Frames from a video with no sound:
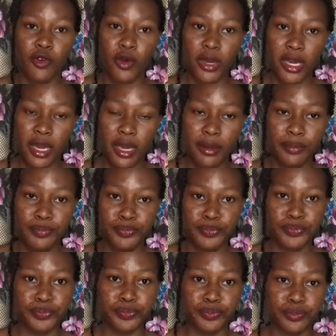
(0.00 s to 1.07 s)
Foye,
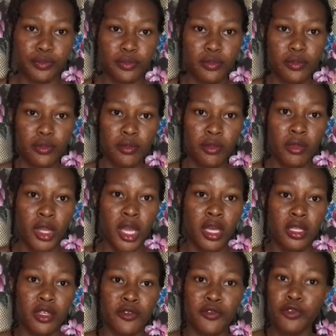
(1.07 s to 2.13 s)

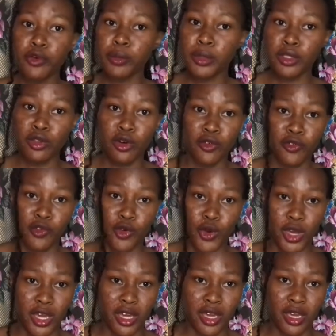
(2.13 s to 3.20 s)
the full meaning of
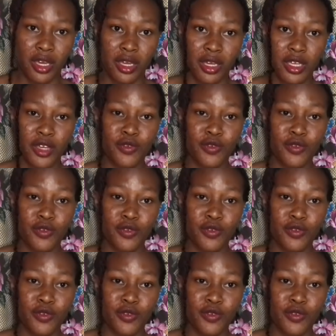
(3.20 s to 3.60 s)
Foye,